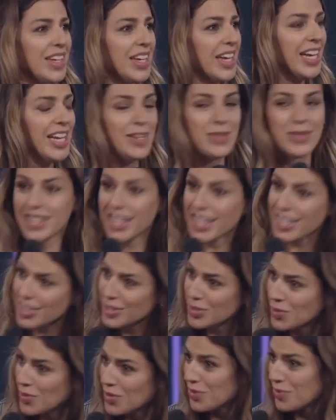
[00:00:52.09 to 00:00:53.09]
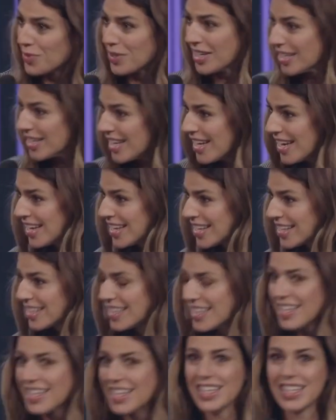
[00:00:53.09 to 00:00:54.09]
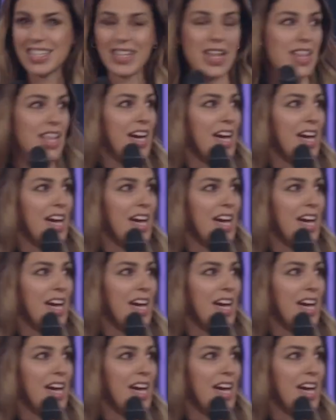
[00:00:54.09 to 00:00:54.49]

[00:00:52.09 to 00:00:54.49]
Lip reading: He was like, Lord, really? Like,